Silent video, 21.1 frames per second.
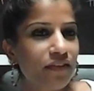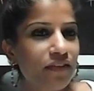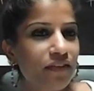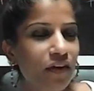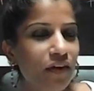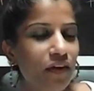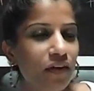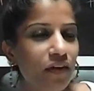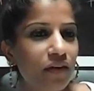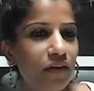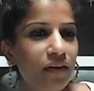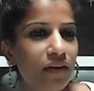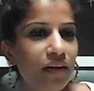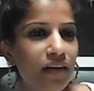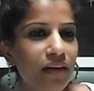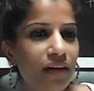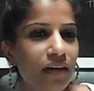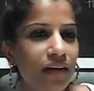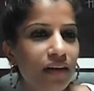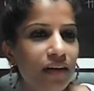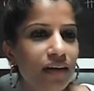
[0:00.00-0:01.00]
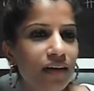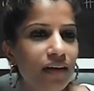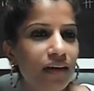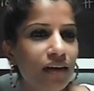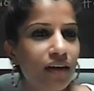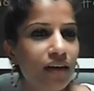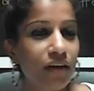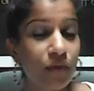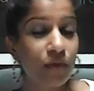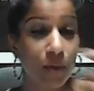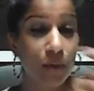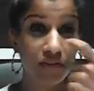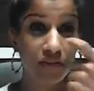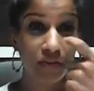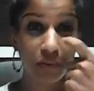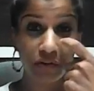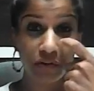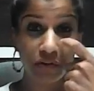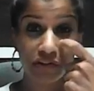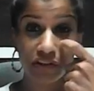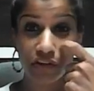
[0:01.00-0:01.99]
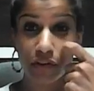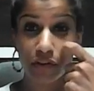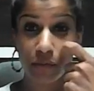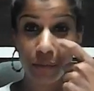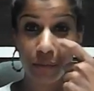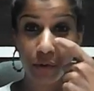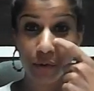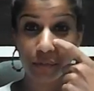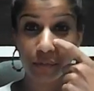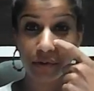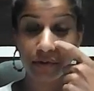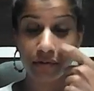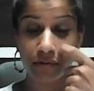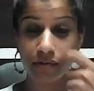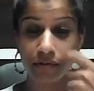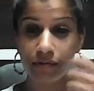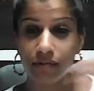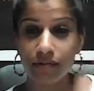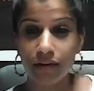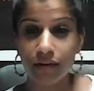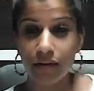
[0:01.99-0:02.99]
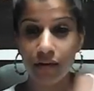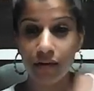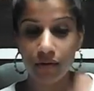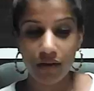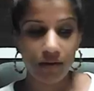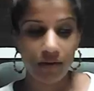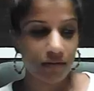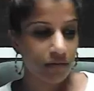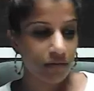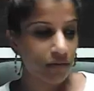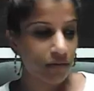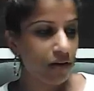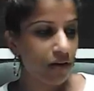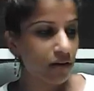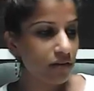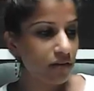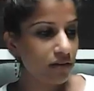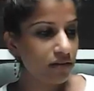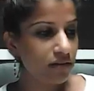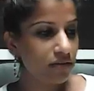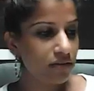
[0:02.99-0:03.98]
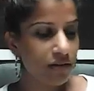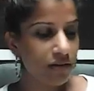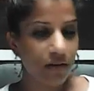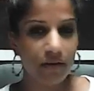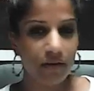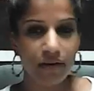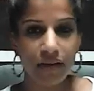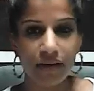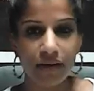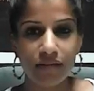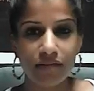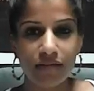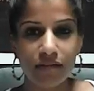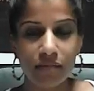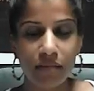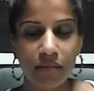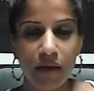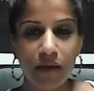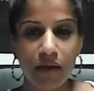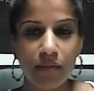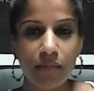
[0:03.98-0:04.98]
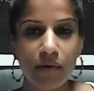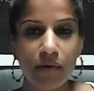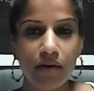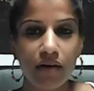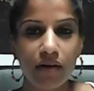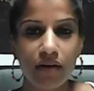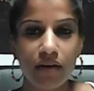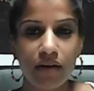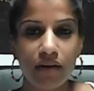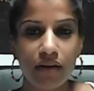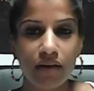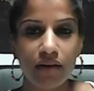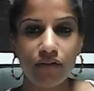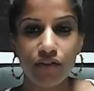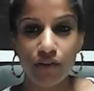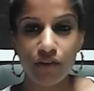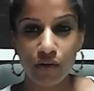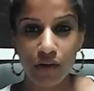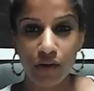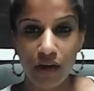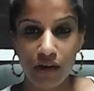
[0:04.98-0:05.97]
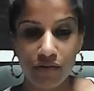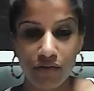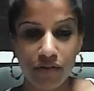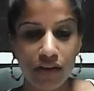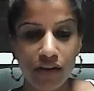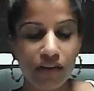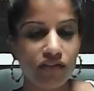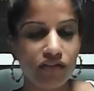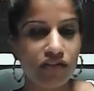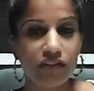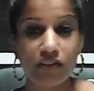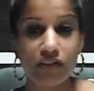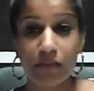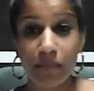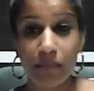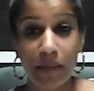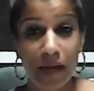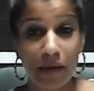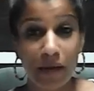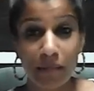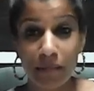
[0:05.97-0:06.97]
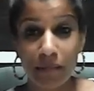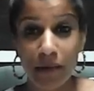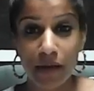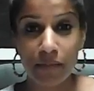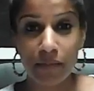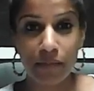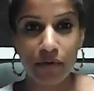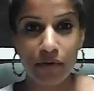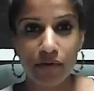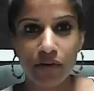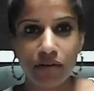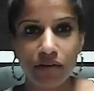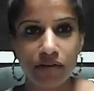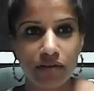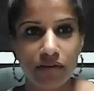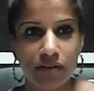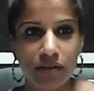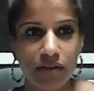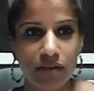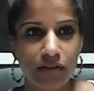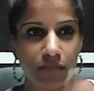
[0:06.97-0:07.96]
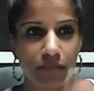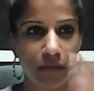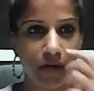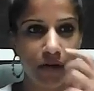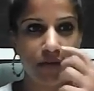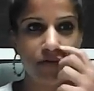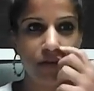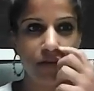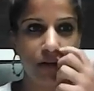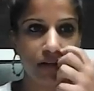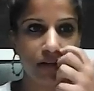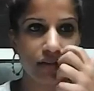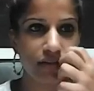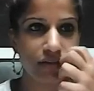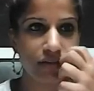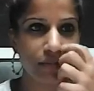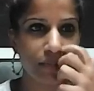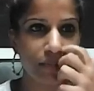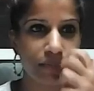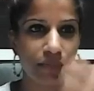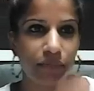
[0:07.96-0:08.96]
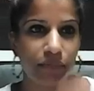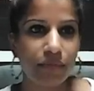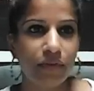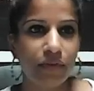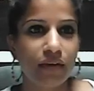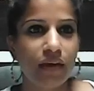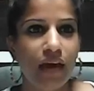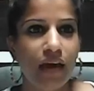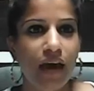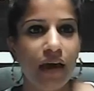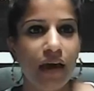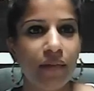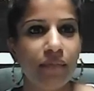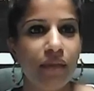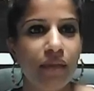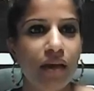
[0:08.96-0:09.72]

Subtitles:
So whoever's watching at the moment, go and get some colours, go and get some paper. If you don't have it, just a pen and paper is perfect. Okay.